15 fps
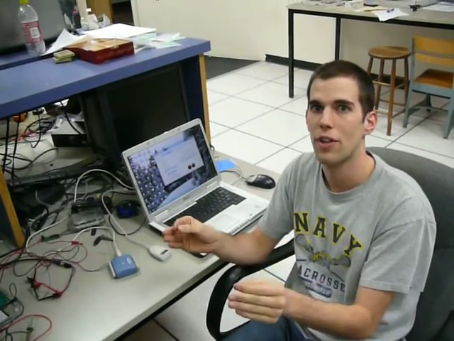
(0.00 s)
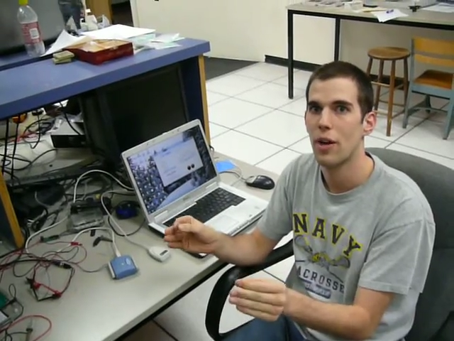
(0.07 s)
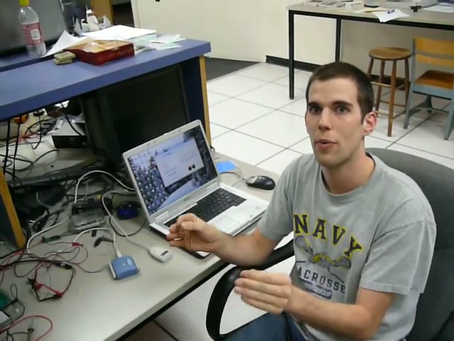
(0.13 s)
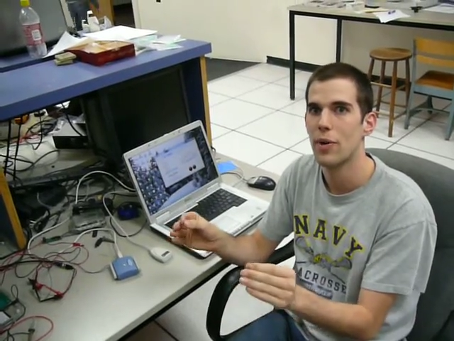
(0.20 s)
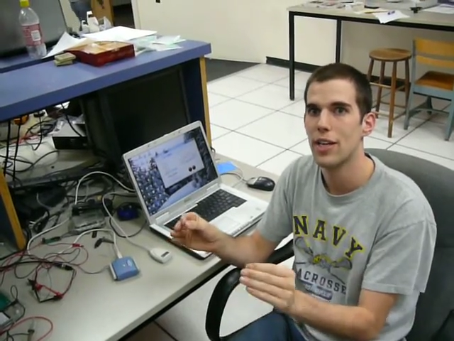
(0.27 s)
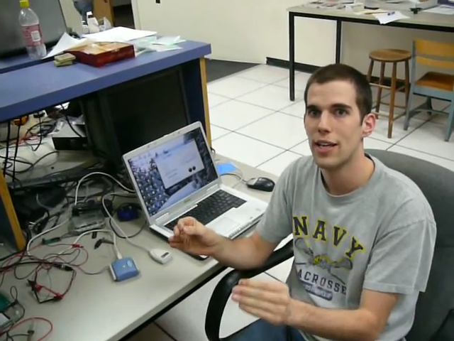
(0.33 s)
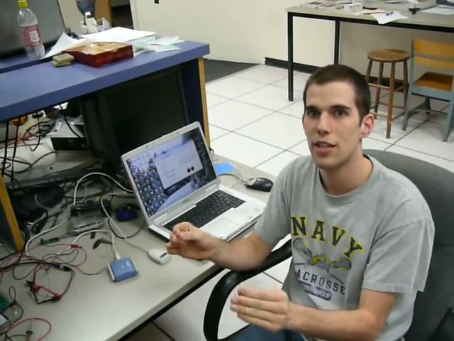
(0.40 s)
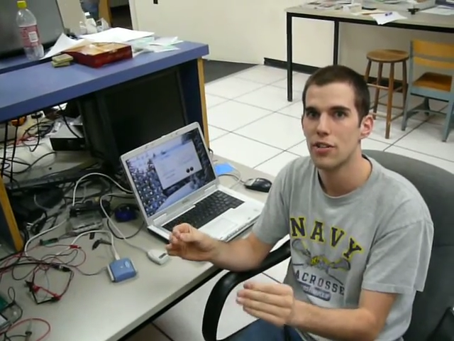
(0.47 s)
that
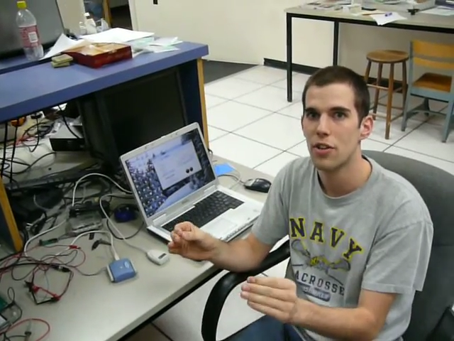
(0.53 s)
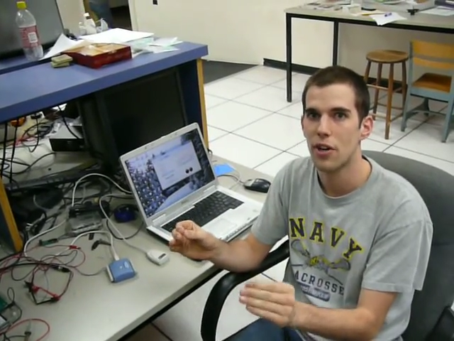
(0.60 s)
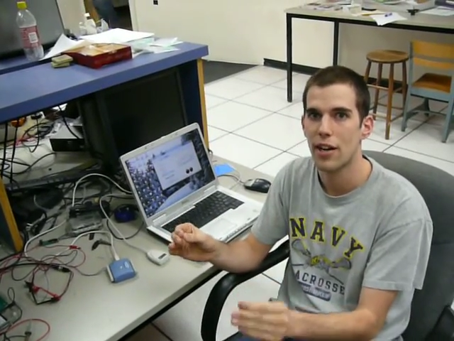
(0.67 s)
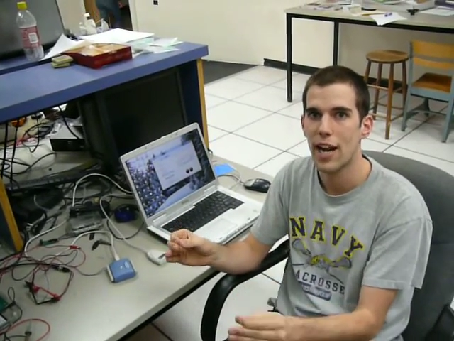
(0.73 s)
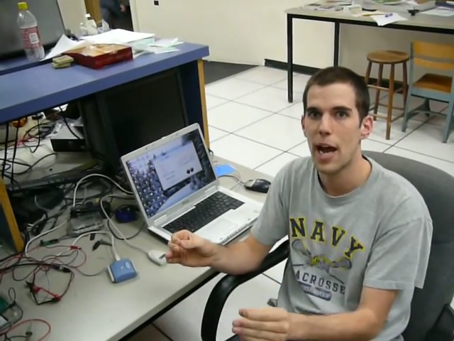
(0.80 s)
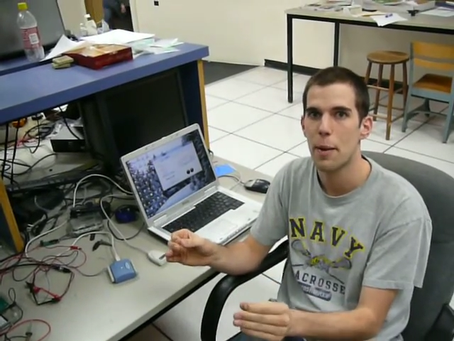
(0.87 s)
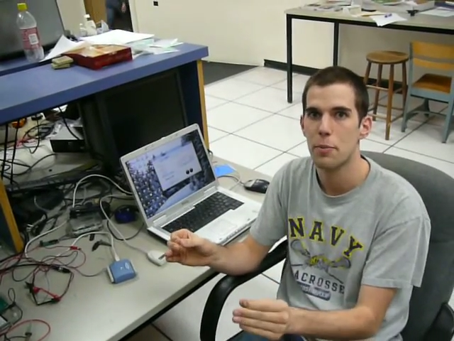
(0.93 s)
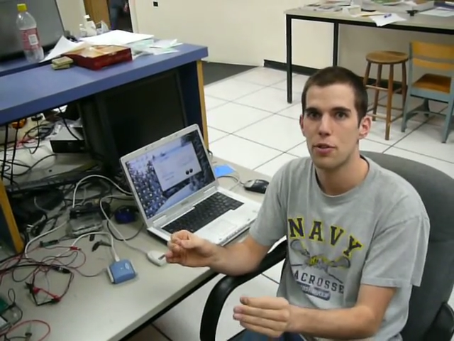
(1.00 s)
we need to start
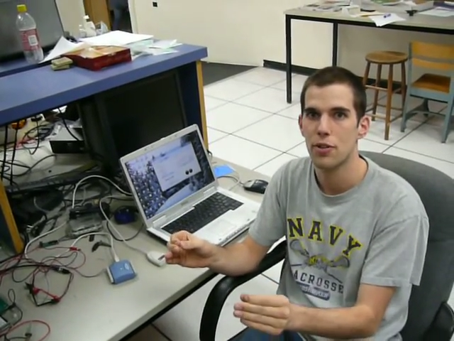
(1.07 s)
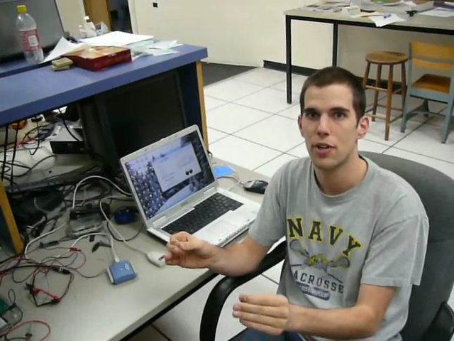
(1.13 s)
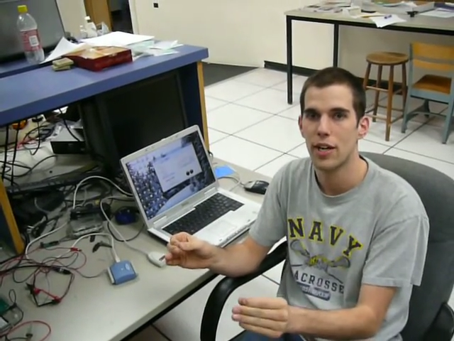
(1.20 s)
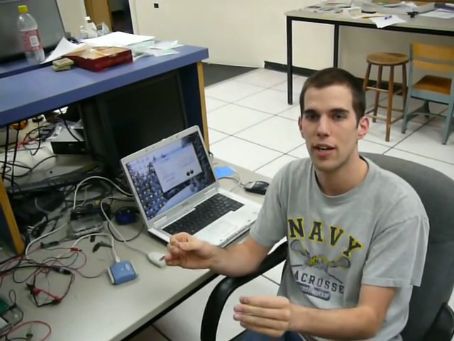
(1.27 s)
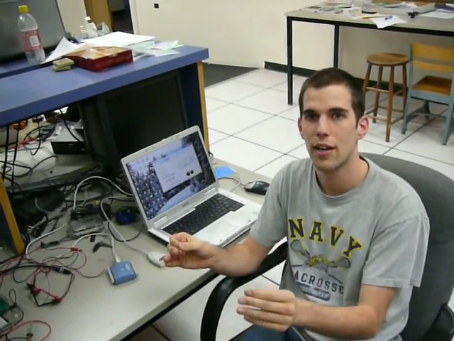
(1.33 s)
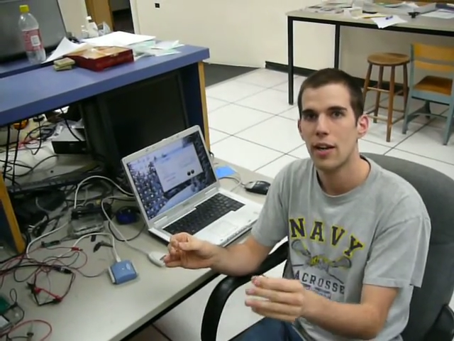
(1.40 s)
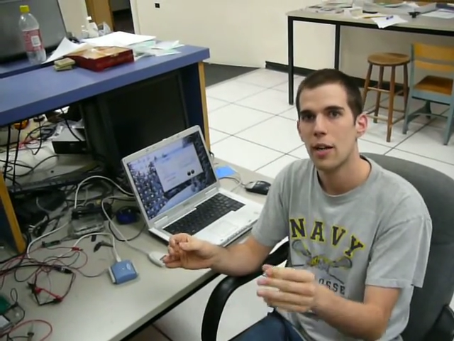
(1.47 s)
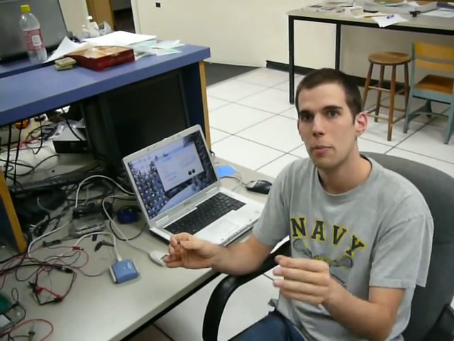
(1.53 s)

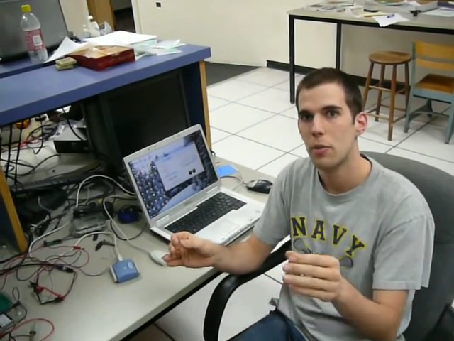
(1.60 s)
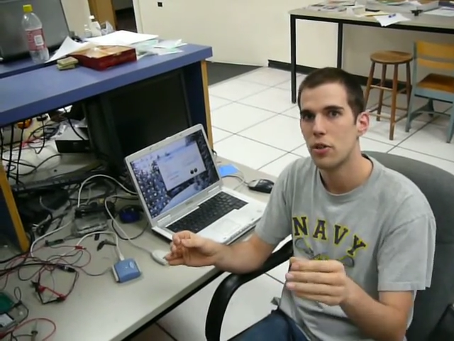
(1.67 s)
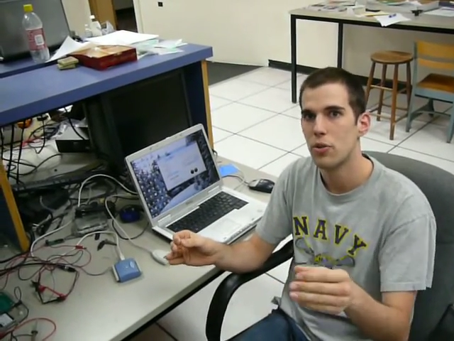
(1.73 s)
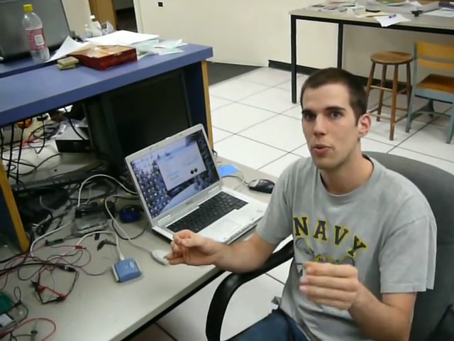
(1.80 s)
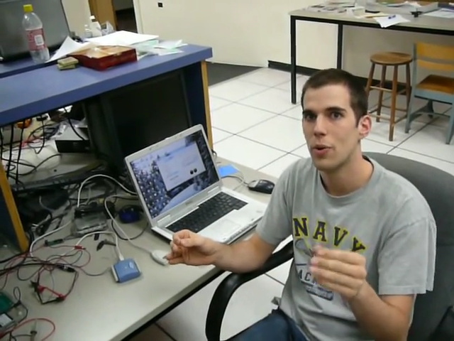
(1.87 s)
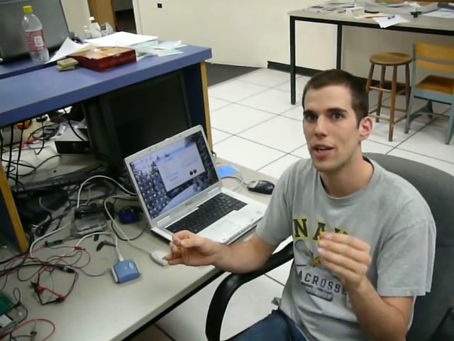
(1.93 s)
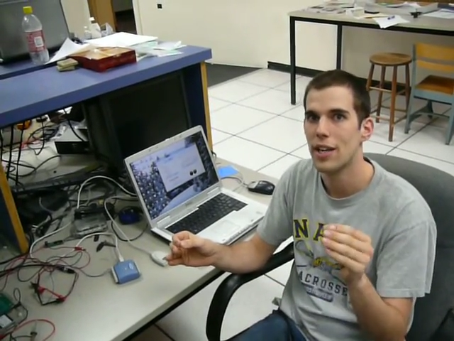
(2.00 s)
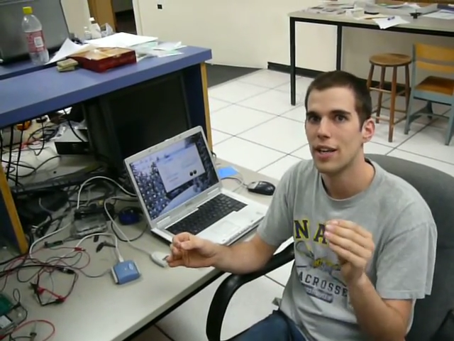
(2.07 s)
capturing
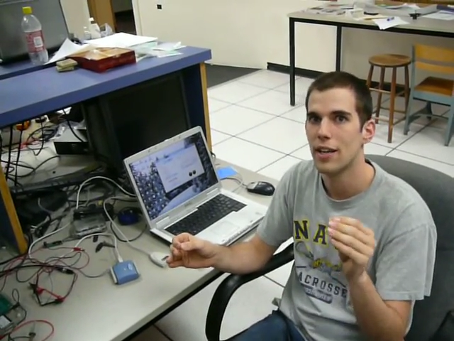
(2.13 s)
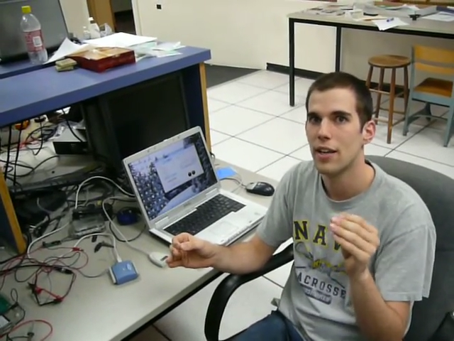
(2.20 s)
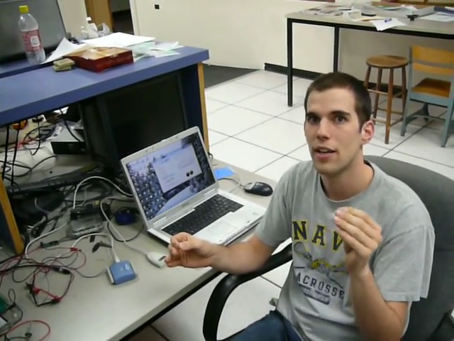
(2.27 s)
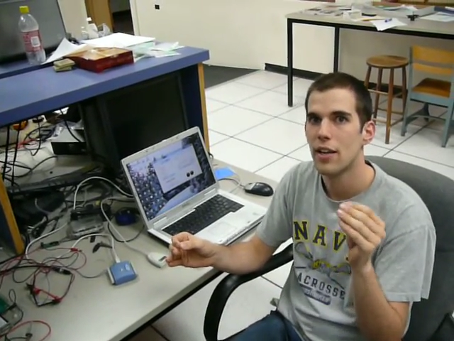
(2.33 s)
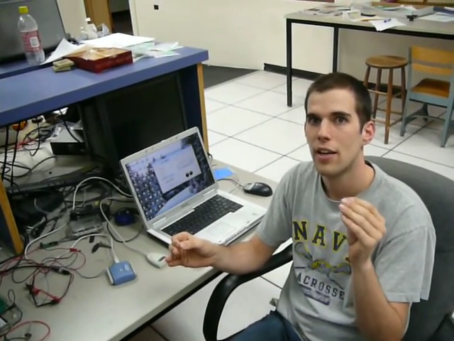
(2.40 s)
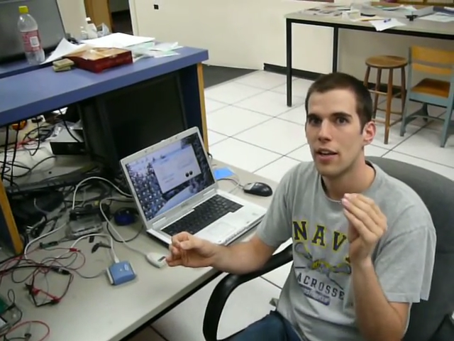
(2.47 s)
between